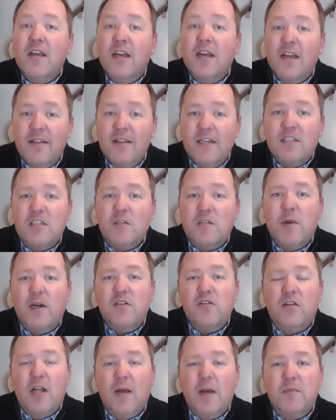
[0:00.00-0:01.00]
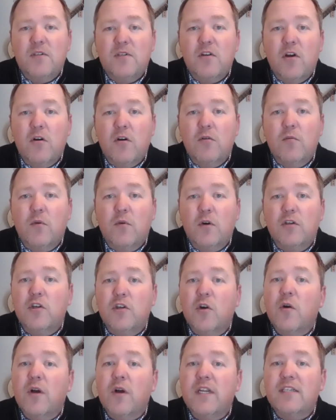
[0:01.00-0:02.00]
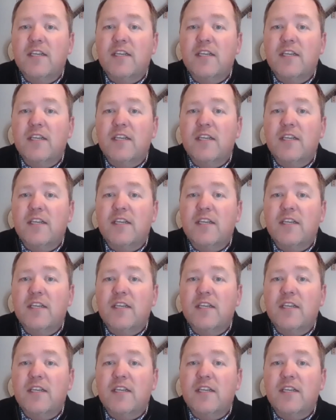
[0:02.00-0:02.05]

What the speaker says: In this special episode, we're joined